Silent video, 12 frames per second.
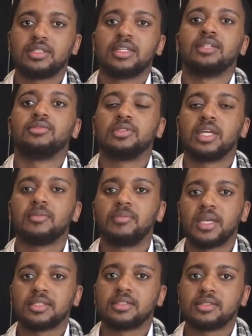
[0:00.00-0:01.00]
on a day to
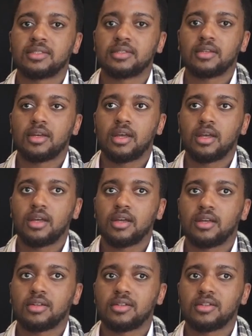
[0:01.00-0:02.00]
day basis
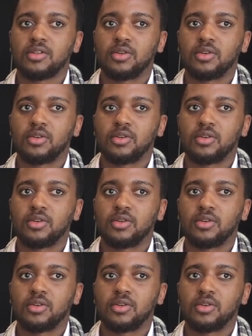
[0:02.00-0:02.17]
uh,